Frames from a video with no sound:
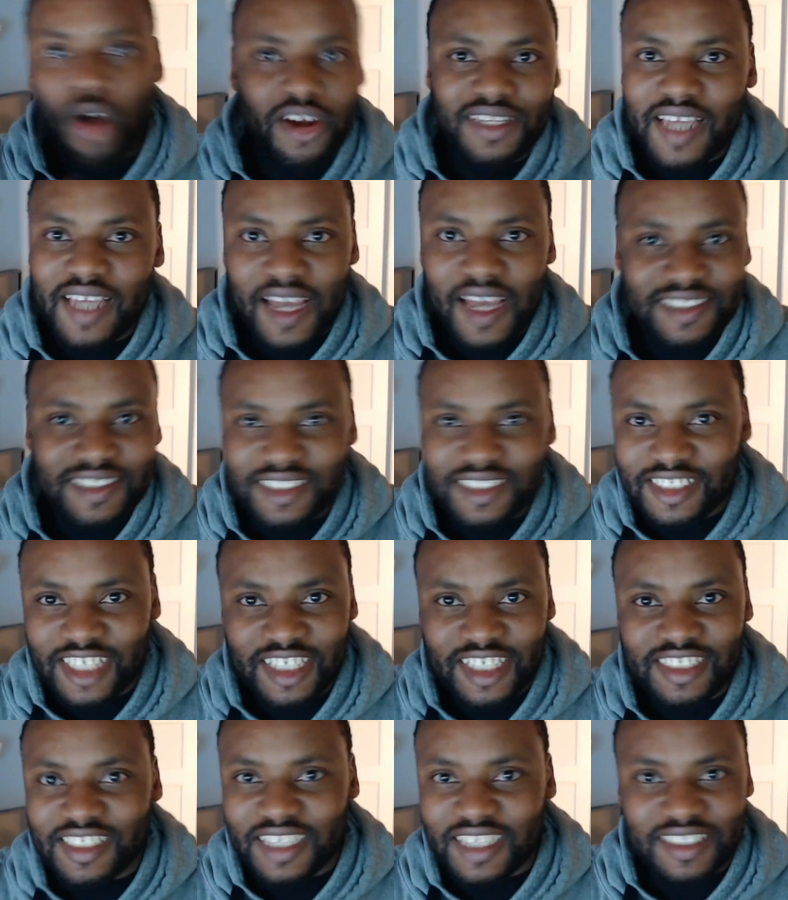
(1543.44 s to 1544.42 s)
But the
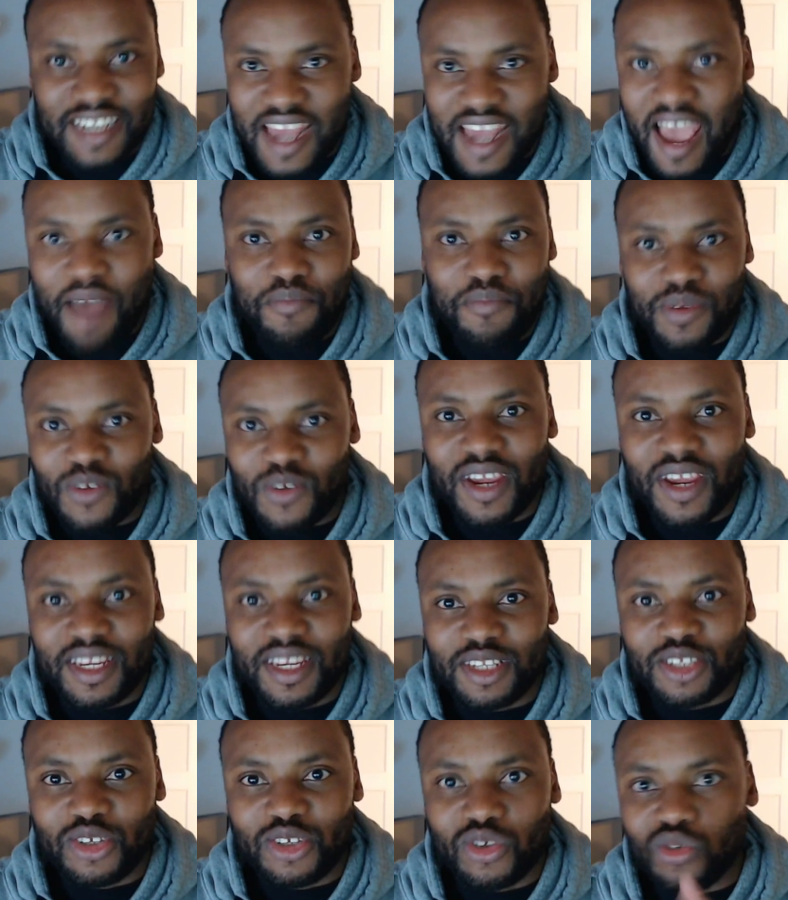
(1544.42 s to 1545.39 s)
podcast just doesn't
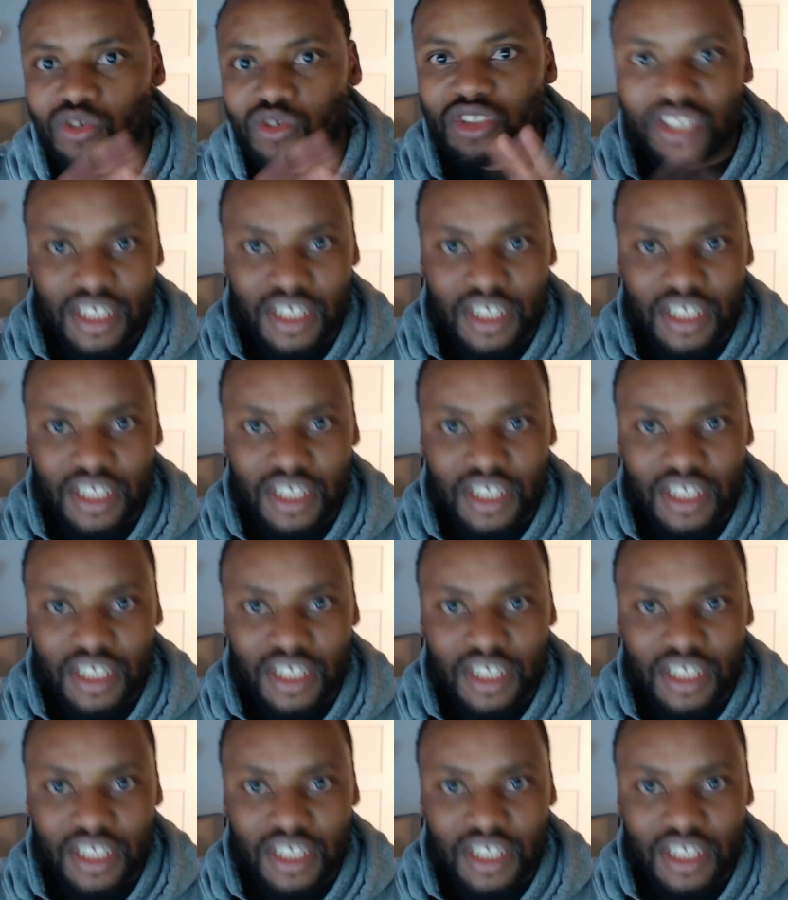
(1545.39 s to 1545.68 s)
happen, right?